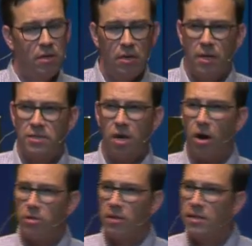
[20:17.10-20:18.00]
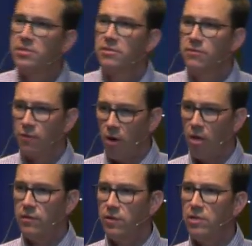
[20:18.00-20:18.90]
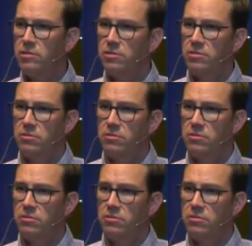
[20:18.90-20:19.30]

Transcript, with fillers: It's a hard lesson for all of us.